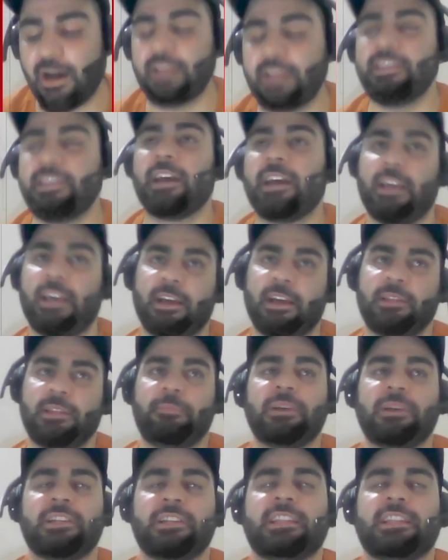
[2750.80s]
Yeah.
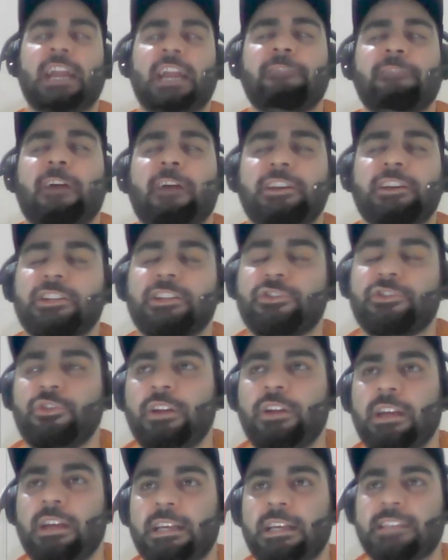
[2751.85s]
Basically, that function should
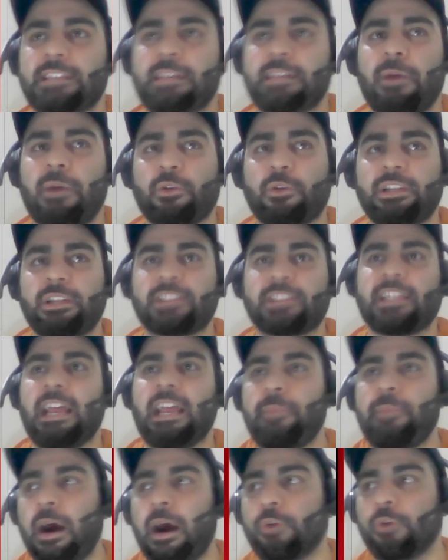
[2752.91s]
somehow describe
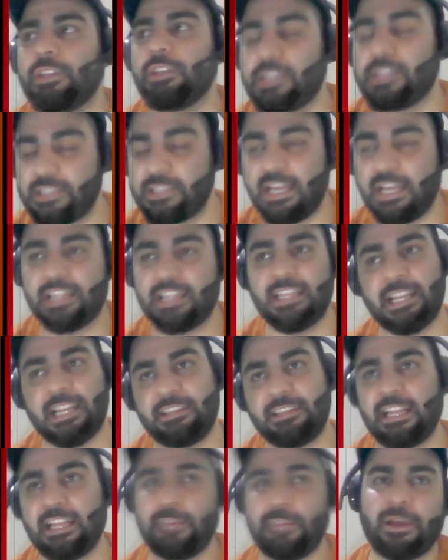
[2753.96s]
how this is. There
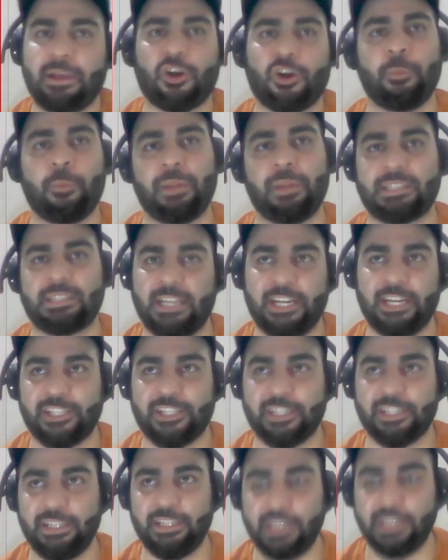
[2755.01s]
will be a complex relation.
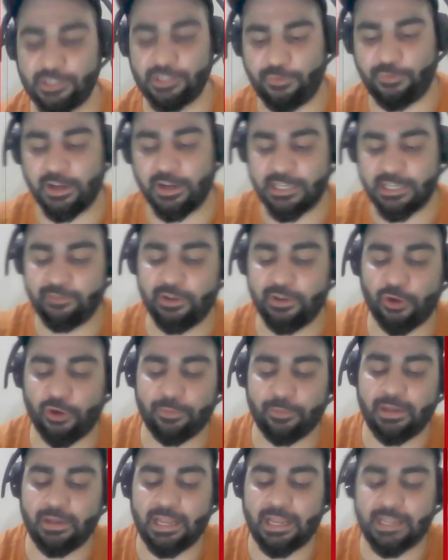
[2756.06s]
So function will not be
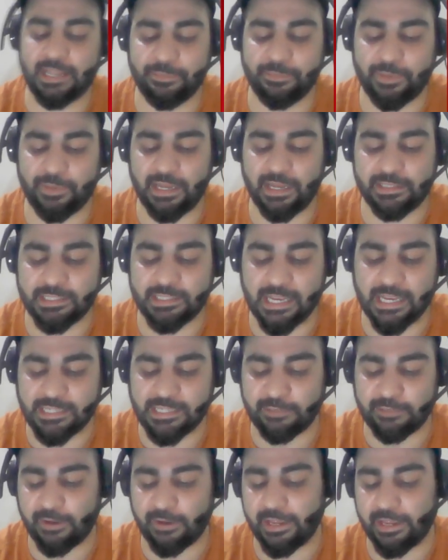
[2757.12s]
like simple like this x and
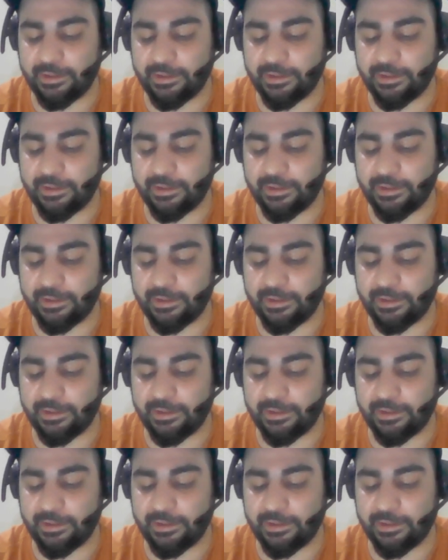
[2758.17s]
y.